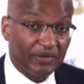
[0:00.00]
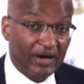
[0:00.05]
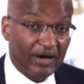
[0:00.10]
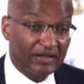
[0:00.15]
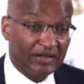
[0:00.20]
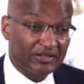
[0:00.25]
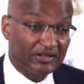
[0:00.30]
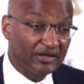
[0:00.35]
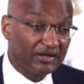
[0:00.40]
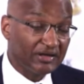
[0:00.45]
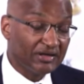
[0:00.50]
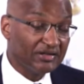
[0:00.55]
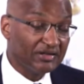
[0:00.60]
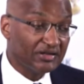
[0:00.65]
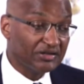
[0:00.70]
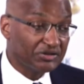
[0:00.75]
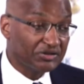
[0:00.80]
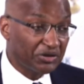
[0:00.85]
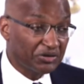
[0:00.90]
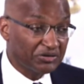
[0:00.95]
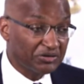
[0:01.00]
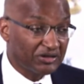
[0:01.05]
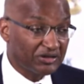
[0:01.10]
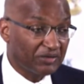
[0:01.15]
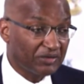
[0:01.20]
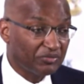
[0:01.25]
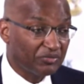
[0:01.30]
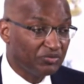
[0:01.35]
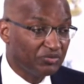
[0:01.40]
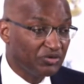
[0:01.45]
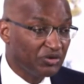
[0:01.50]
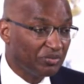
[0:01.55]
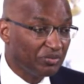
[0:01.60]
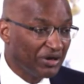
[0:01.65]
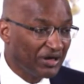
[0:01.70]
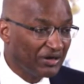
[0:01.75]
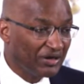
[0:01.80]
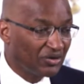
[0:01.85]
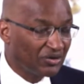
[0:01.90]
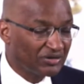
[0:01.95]
I think in the short term, you
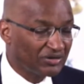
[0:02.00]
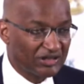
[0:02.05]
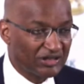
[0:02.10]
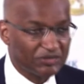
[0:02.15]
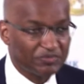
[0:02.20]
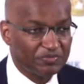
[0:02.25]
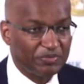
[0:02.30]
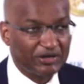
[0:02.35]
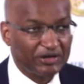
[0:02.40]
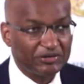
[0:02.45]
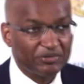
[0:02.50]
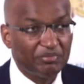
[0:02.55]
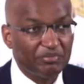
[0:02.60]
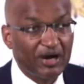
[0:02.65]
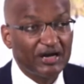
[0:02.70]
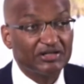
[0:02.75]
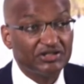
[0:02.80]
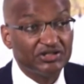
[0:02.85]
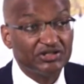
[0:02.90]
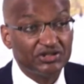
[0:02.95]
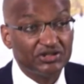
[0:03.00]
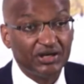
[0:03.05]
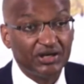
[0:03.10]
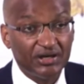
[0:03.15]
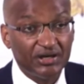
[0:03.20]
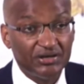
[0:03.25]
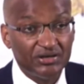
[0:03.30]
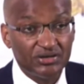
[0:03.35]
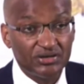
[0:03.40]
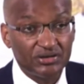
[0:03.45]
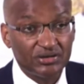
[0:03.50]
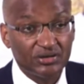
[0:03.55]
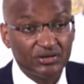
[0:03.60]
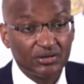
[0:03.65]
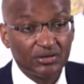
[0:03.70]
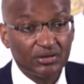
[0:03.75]
may not expect much change.